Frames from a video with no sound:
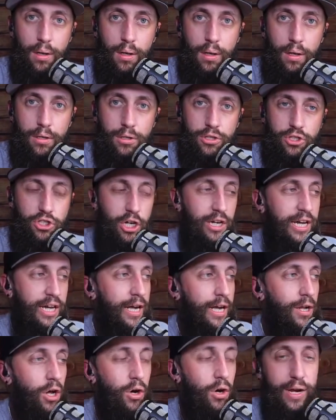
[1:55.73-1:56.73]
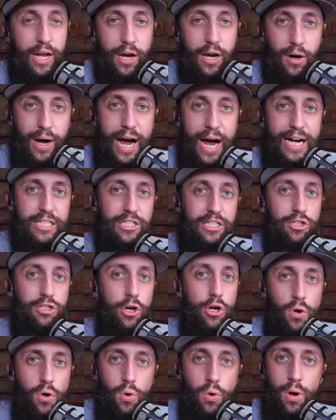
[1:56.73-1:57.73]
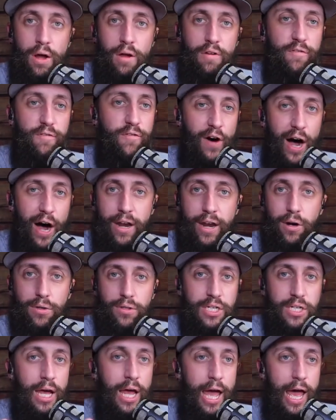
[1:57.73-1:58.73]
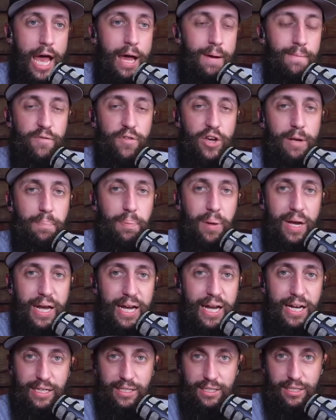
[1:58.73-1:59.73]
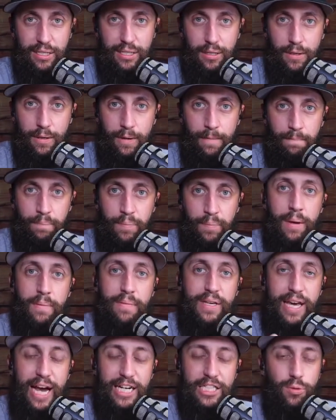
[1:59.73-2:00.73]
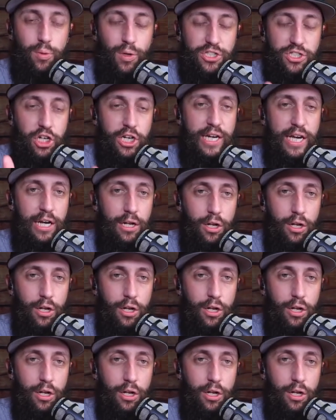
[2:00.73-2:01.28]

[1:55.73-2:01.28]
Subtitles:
Shaquille O'Neal has two finals MVPs. Guess what Shaquille